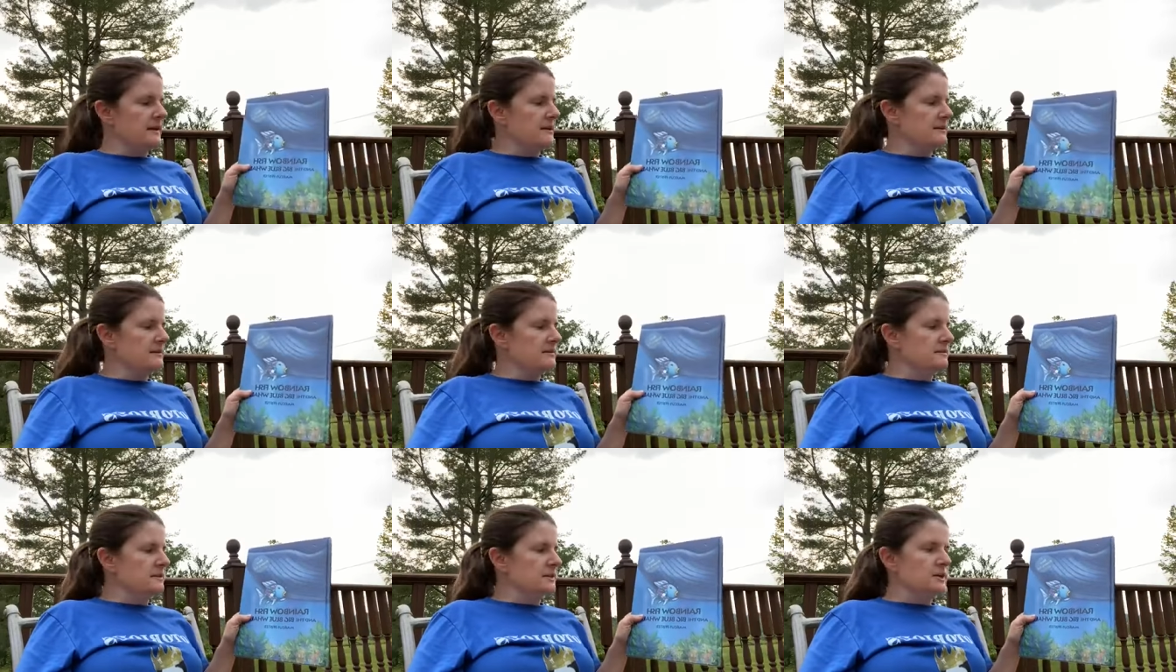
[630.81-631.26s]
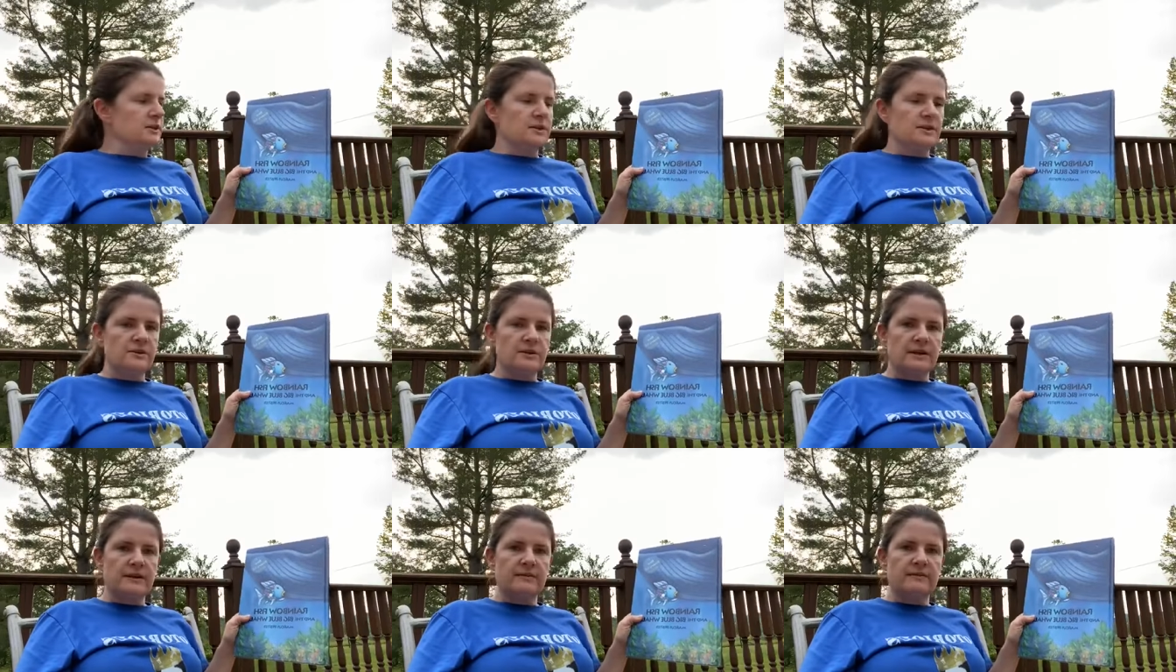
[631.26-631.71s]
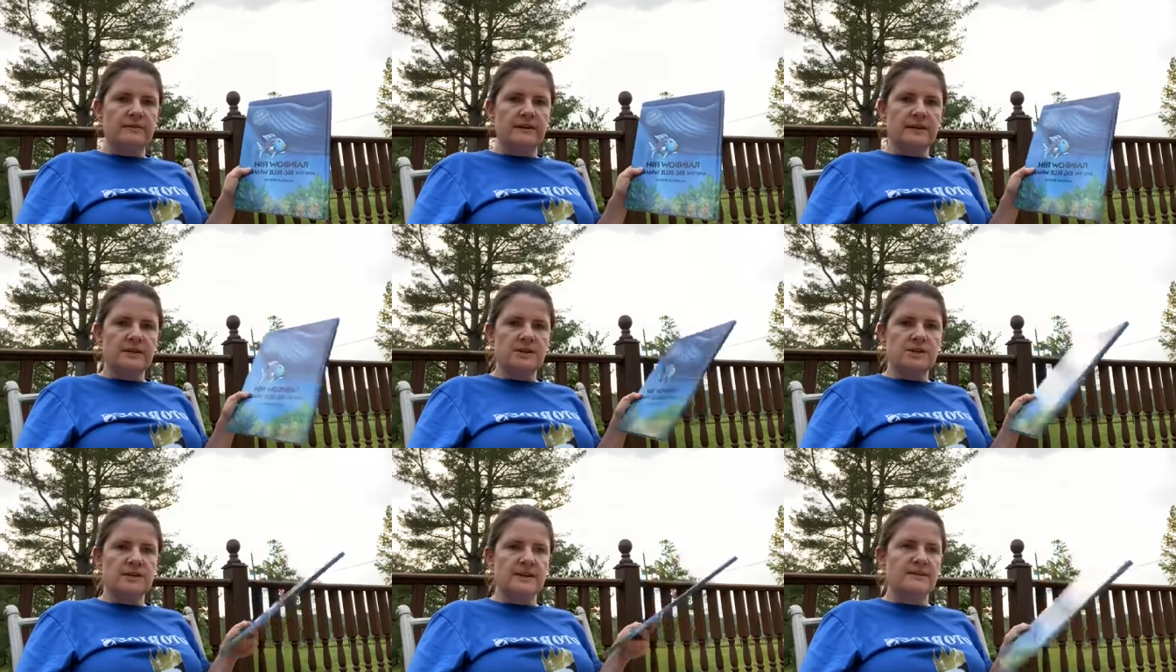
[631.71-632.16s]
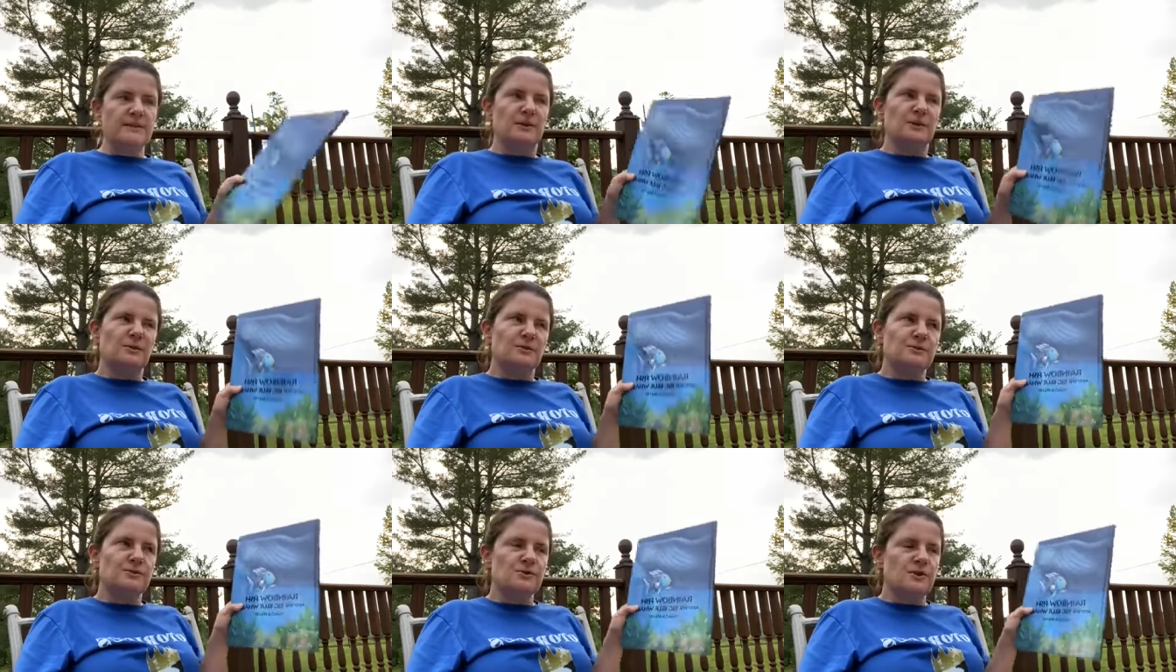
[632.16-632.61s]
and the glittering fish and the
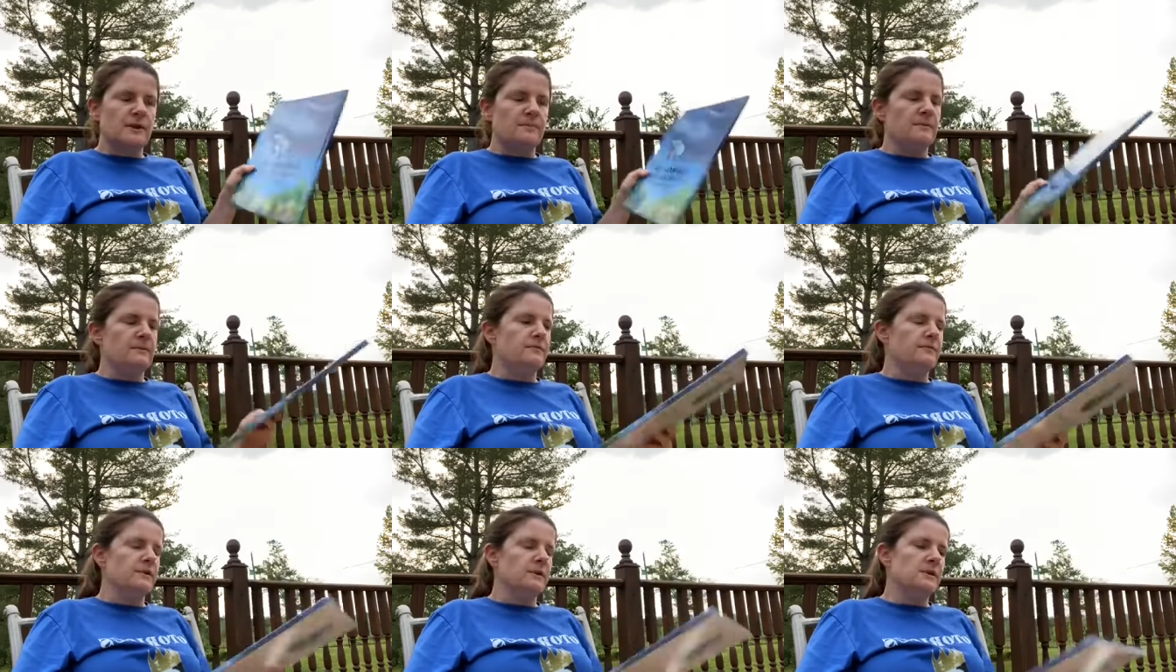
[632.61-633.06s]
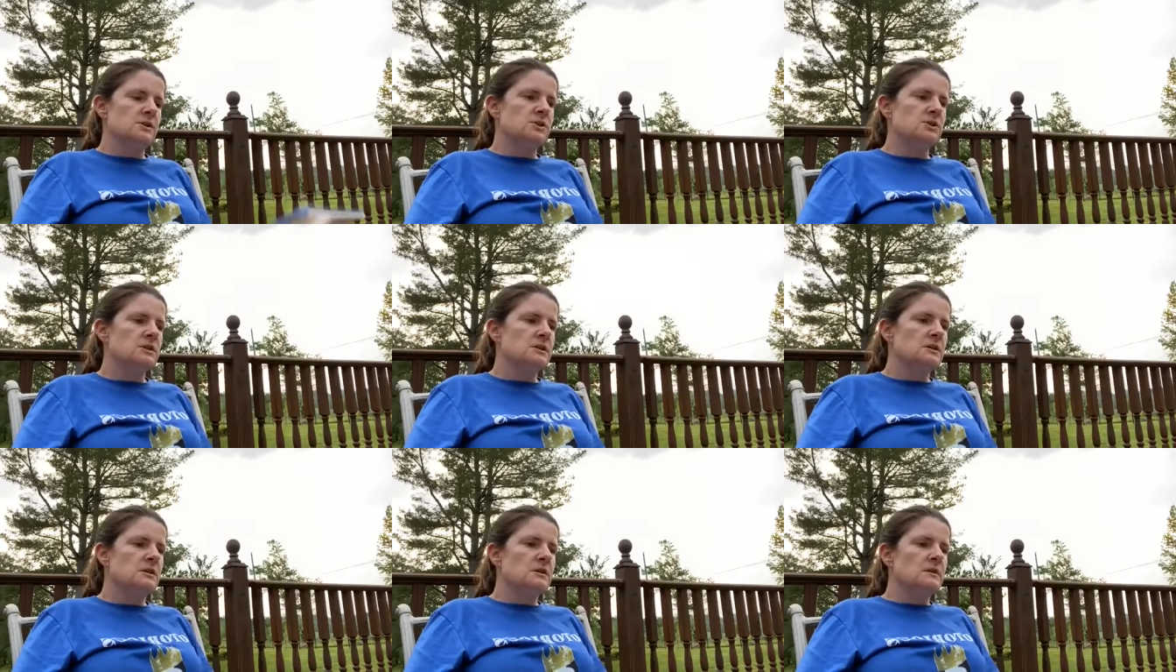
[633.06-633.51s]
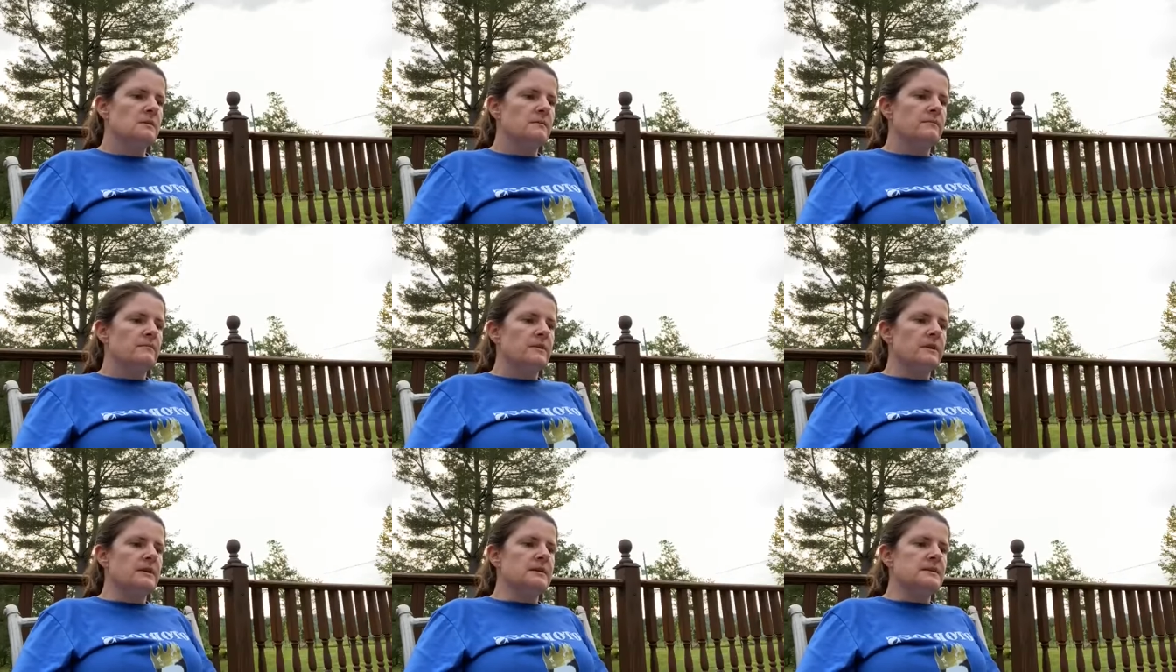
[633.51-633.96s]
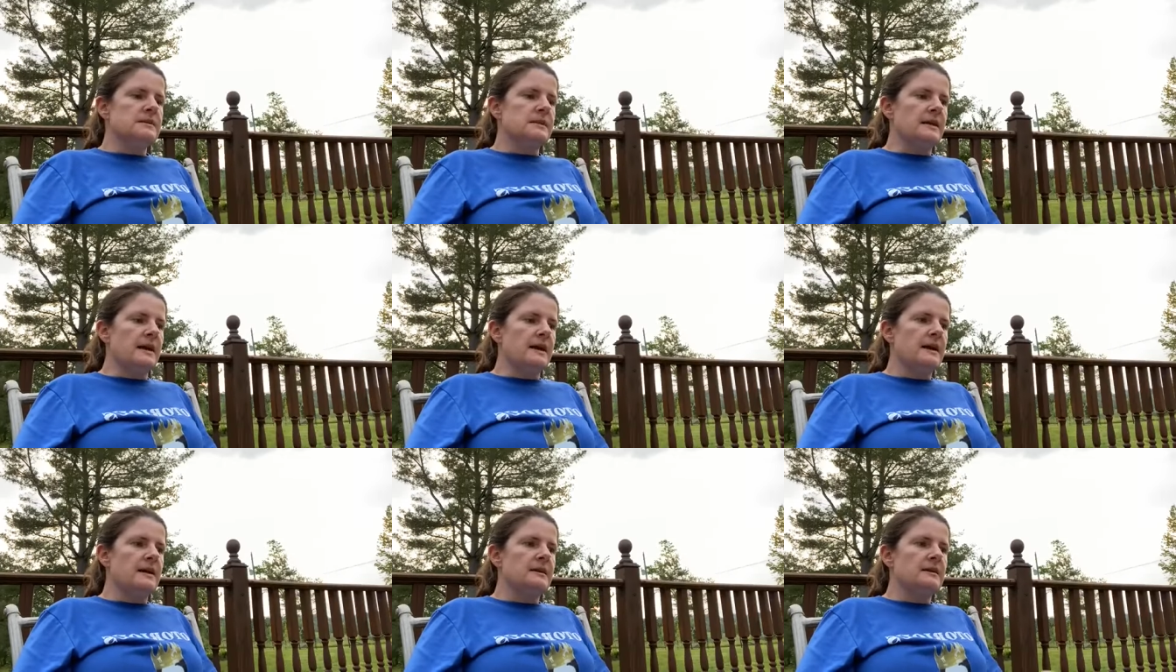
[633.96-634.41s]
little striped fish is
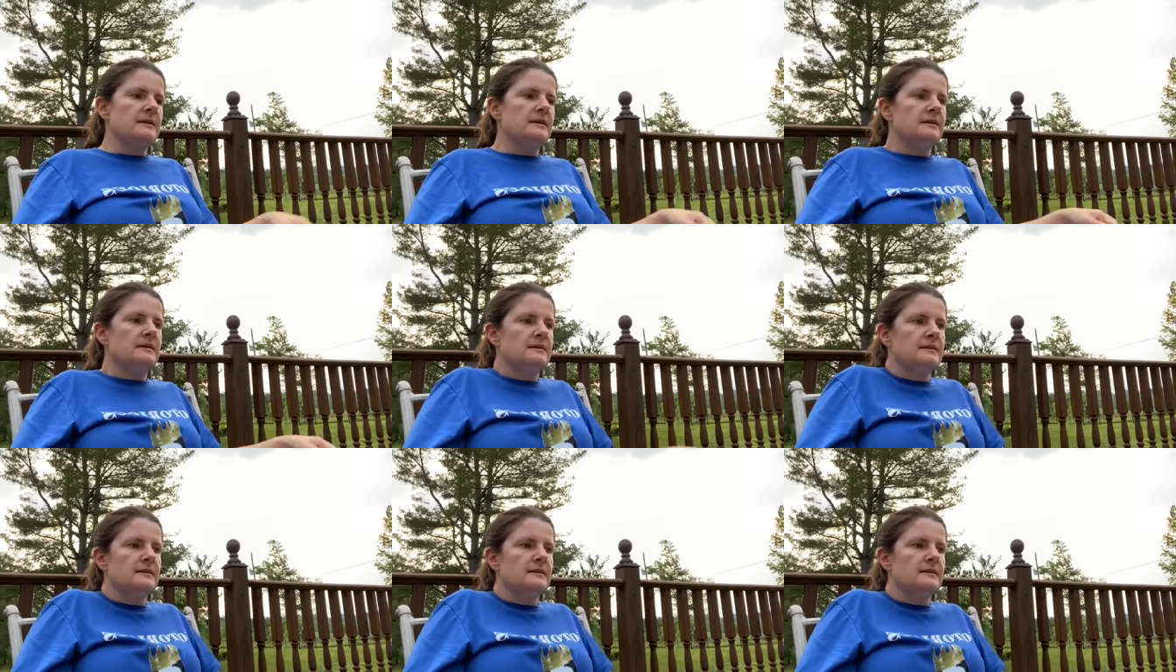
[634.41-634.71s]
that